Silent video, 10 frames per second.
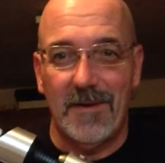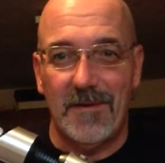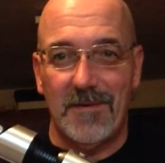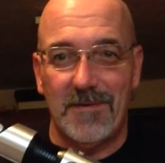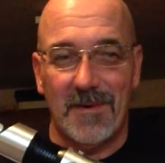
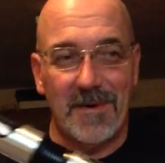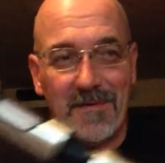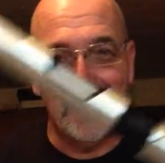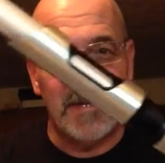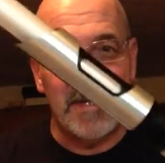new
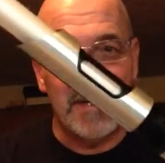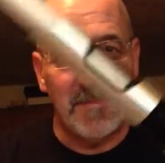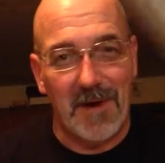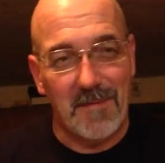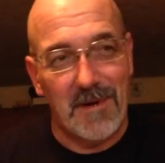2015
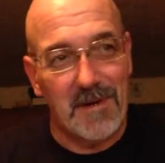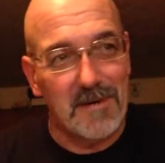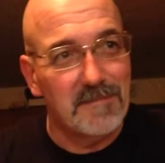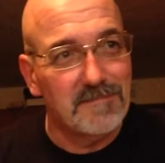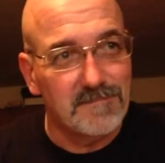Epoch model.